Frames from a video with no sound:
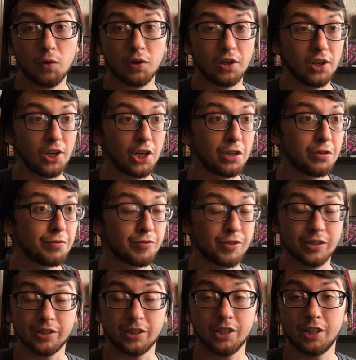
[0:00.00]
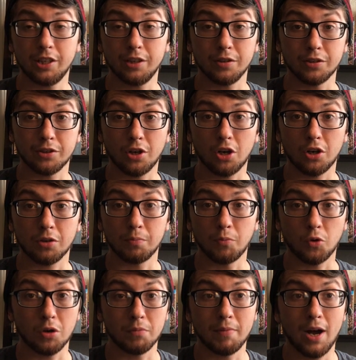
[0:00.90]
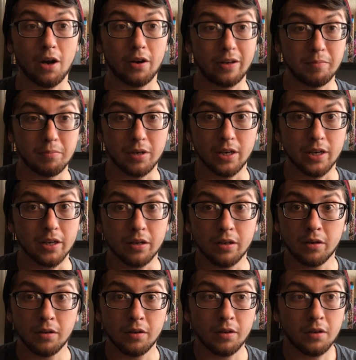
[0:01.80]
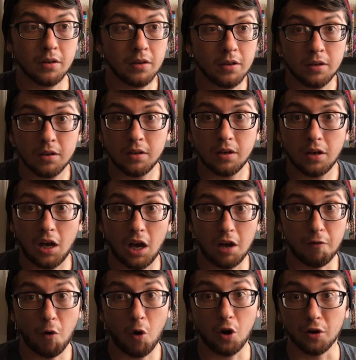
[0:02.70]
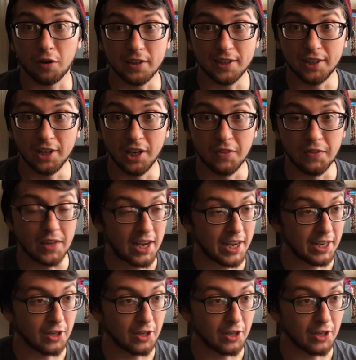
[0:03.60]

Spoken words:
I would love to sit here and talk more about it, but I've already done